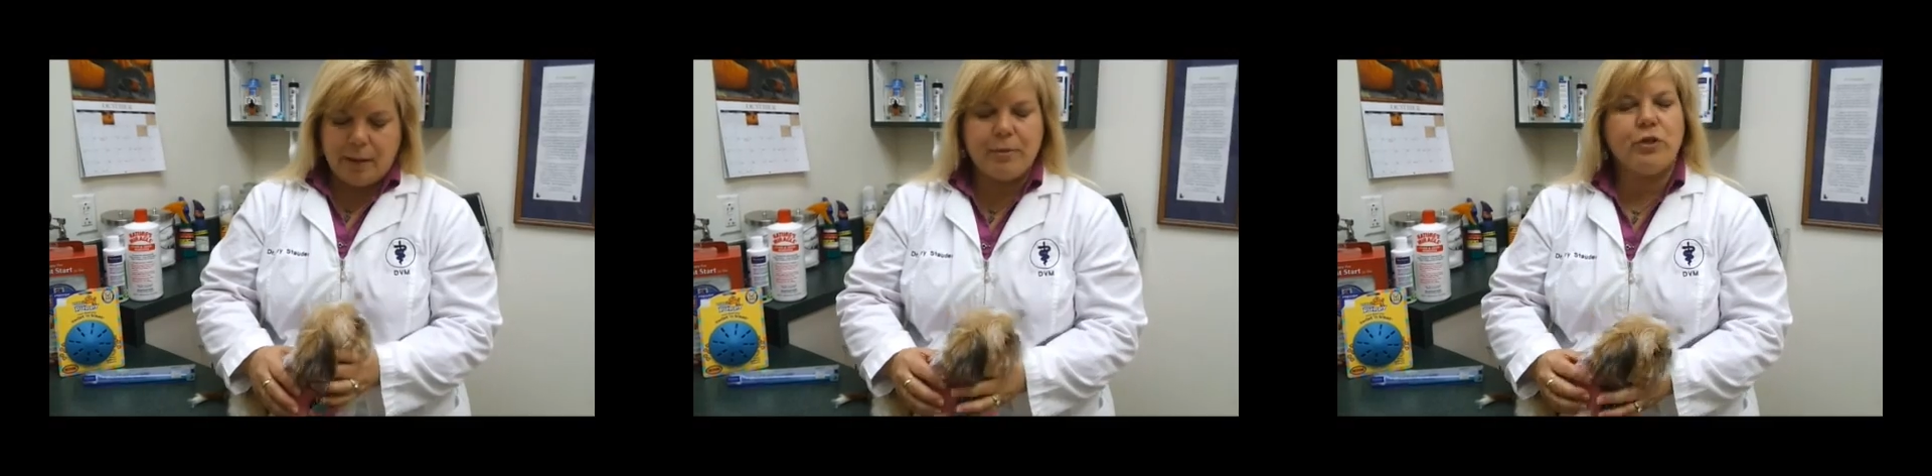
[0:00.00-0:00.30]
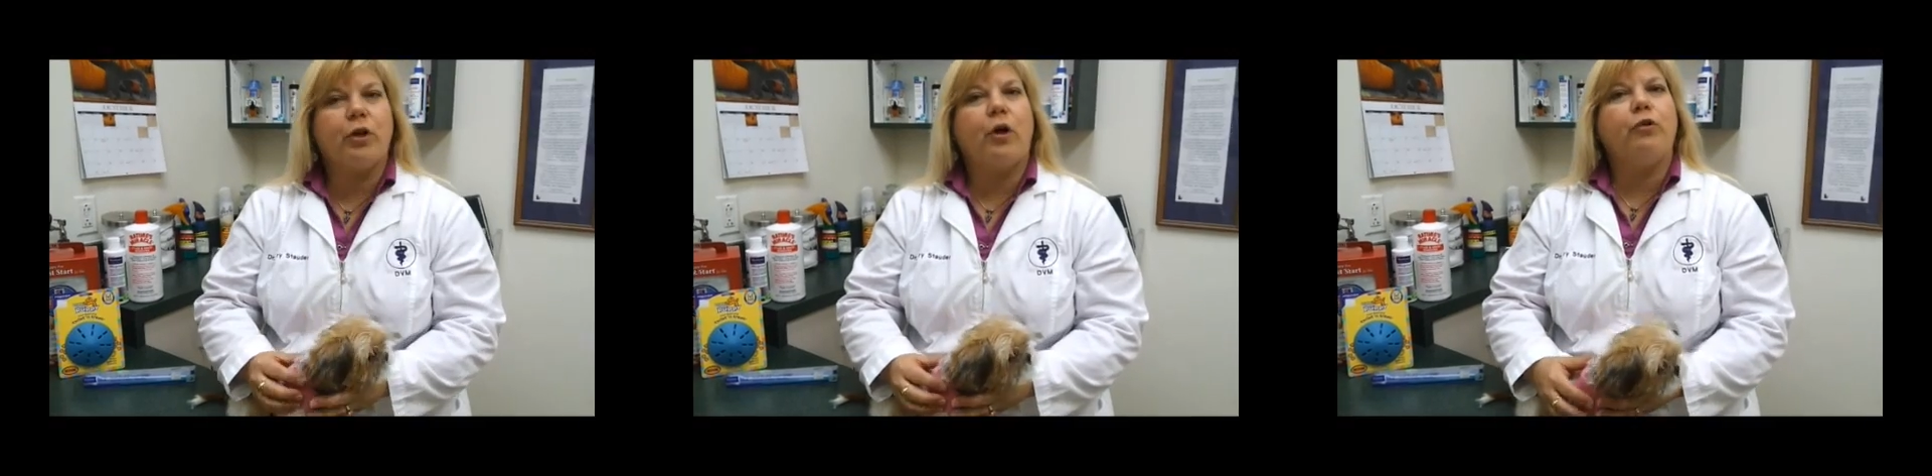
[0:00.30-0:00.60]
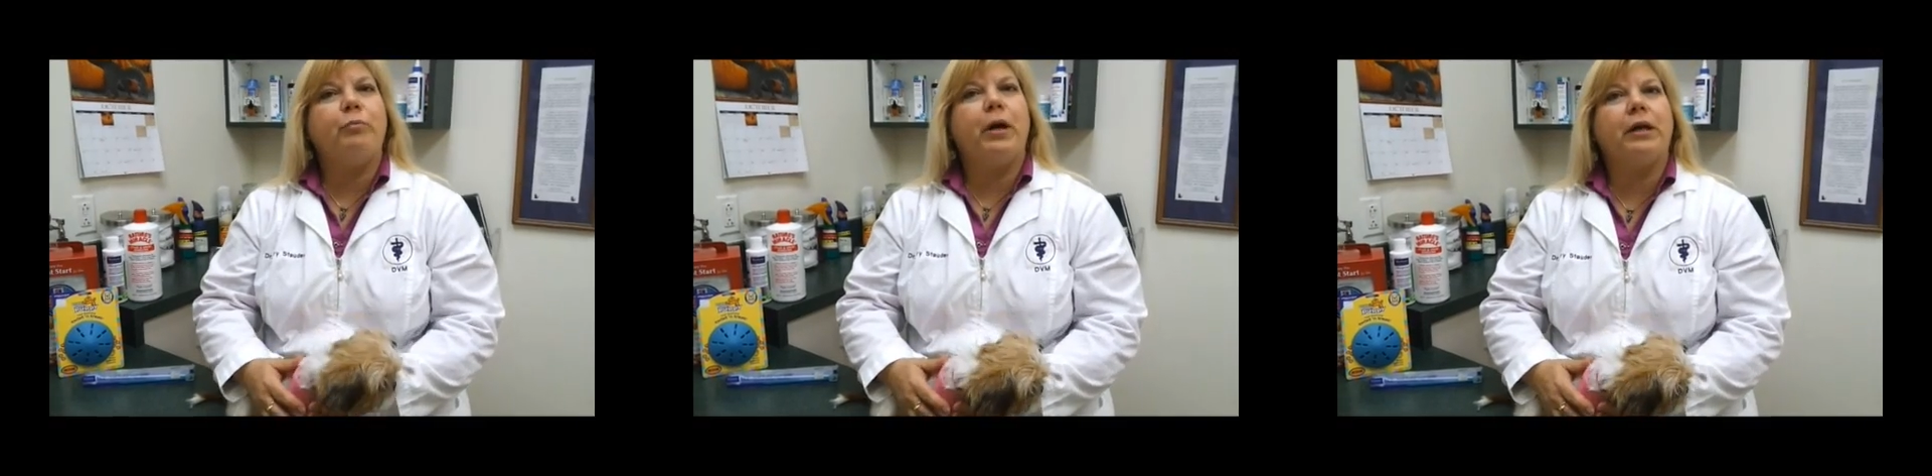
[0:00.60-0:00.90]
puppies should
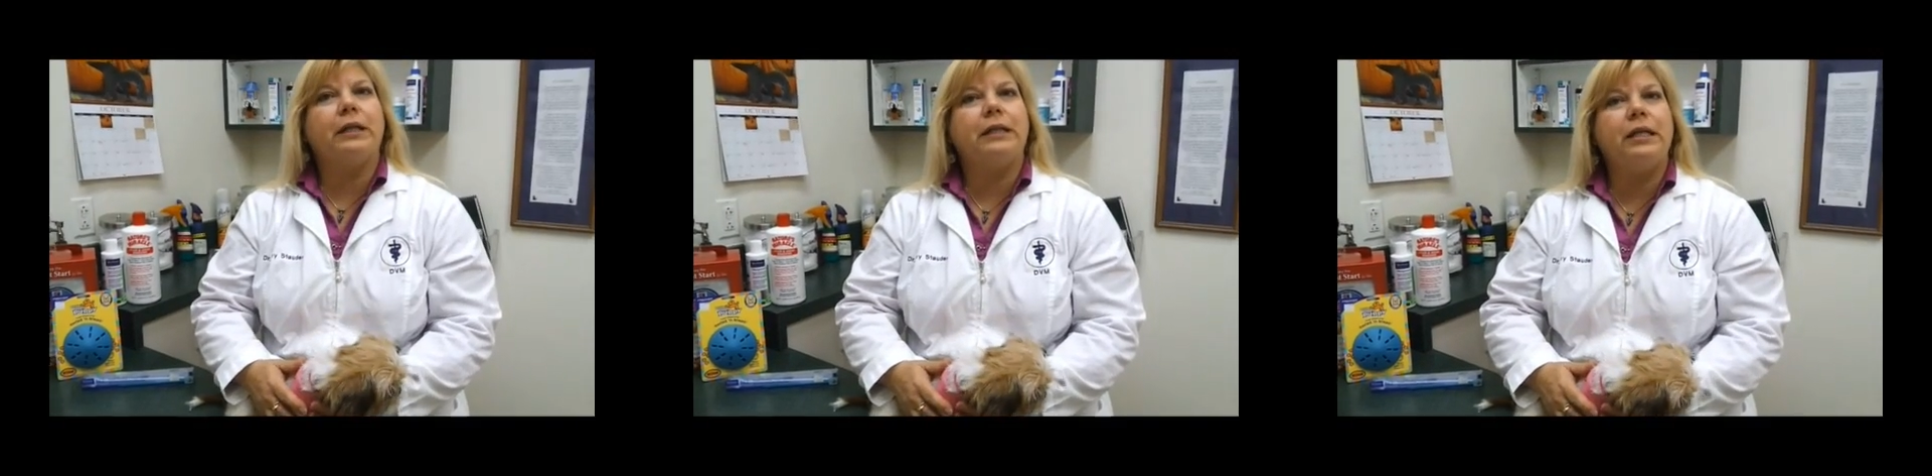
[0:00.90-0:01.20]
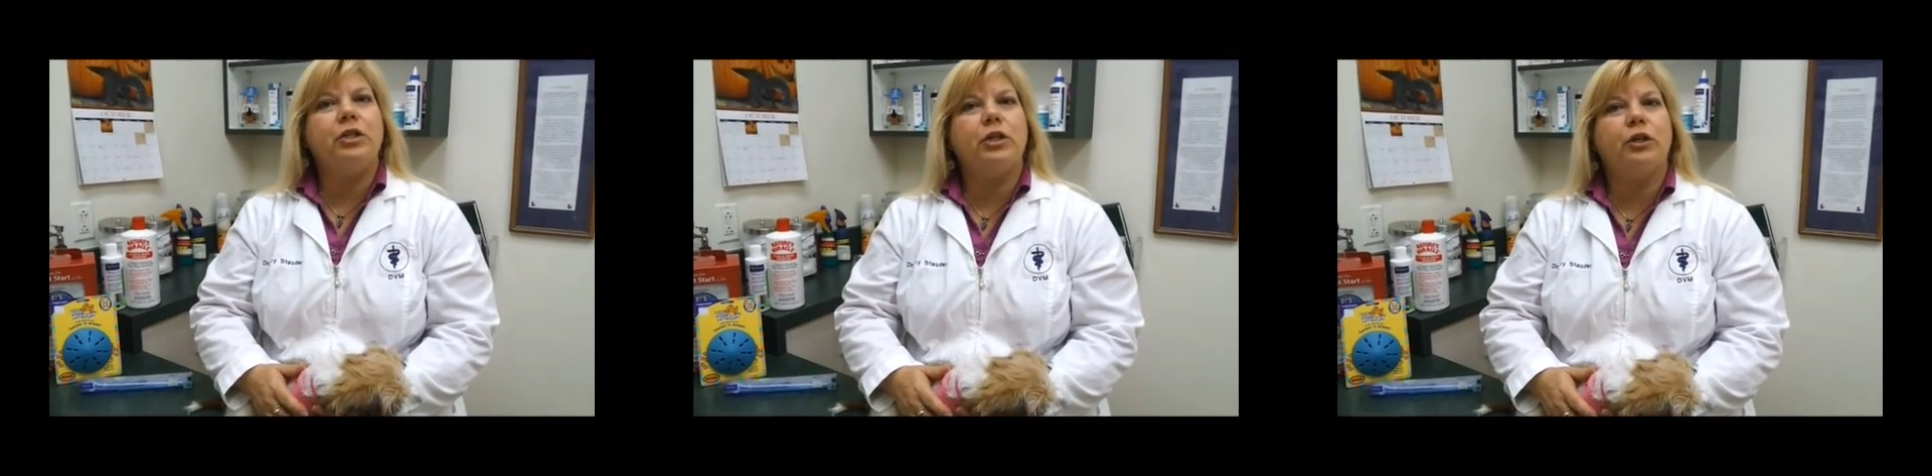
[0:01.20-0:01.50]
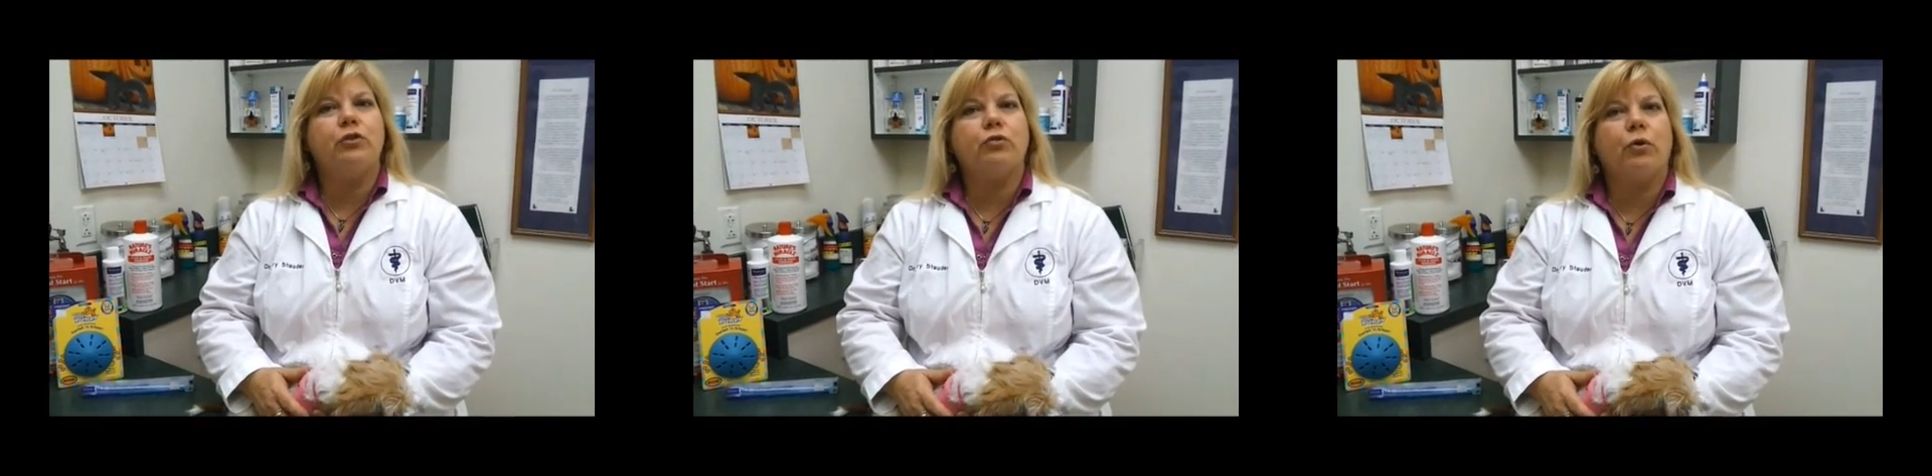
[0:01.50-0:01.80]
always be on a leash
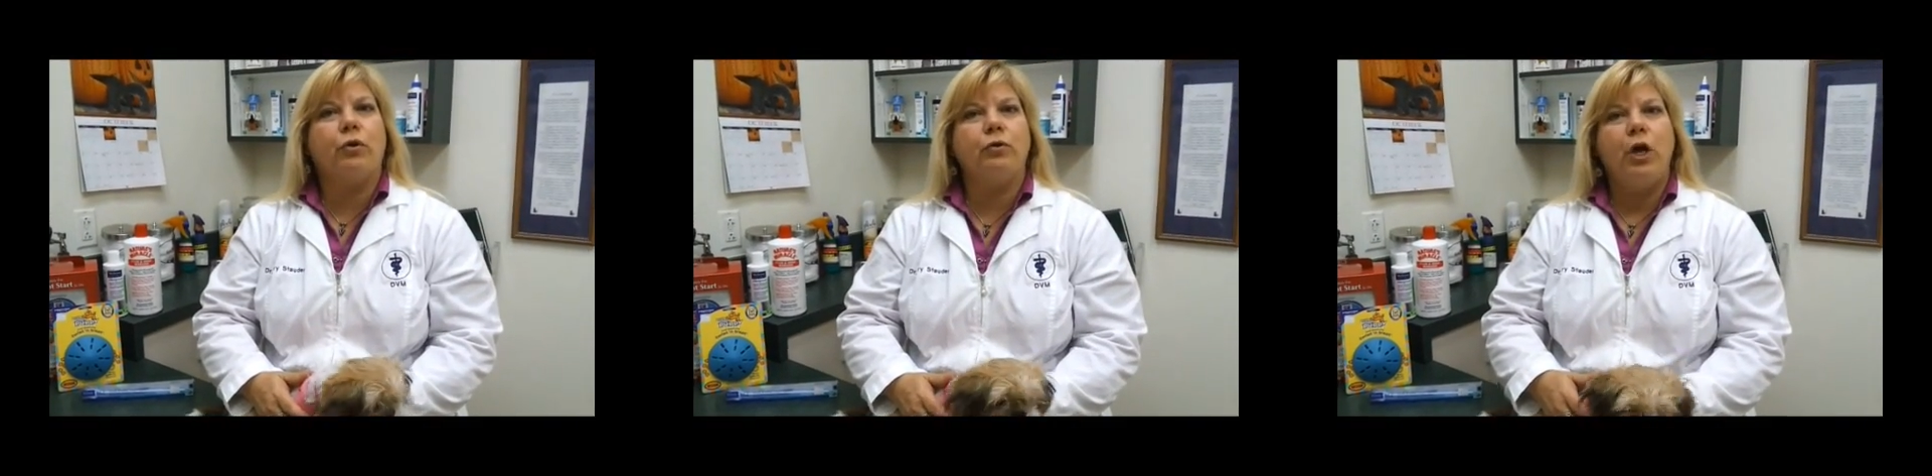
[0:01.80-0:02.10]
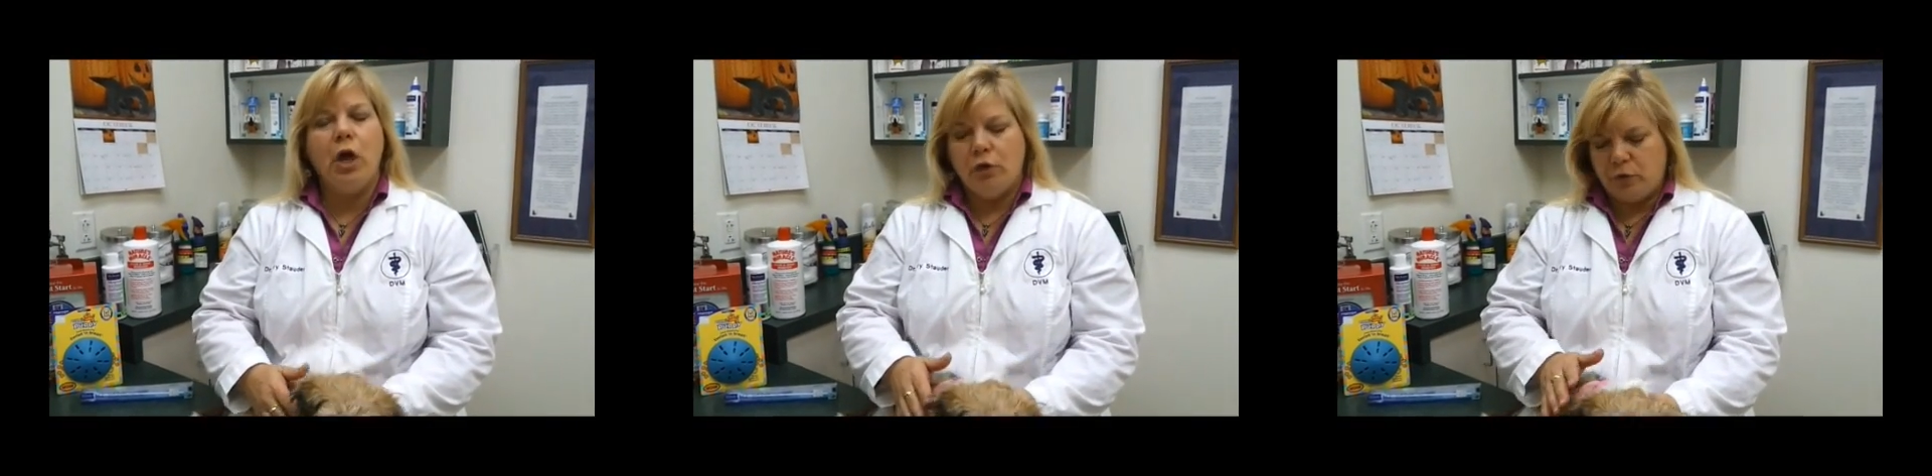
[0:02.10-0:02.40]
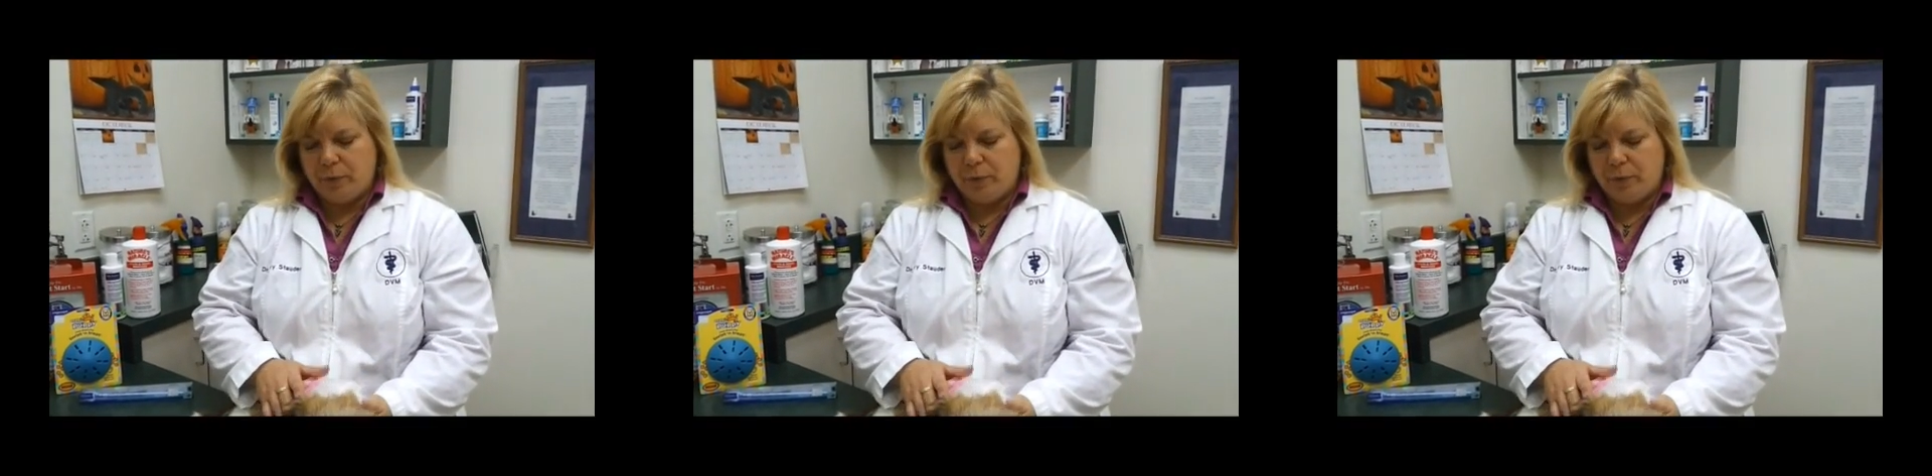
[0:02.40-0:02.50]
and controlled,